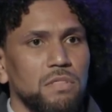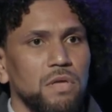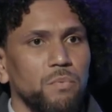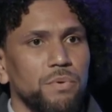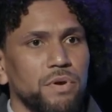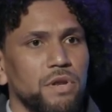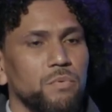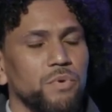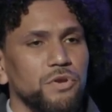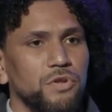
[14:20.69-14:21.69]
that we were going to
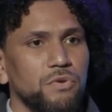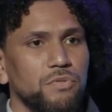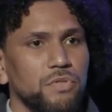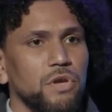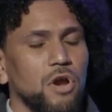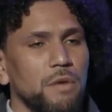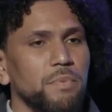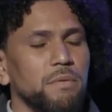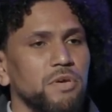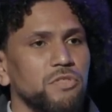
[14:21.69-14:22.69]
reduce
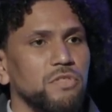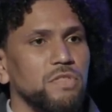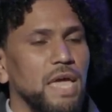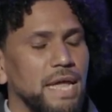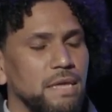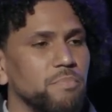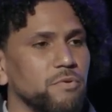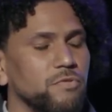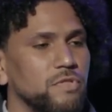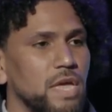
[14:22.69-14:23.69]
carbon emissions
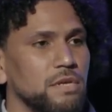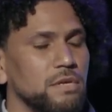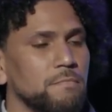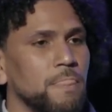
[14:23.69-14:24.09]
80%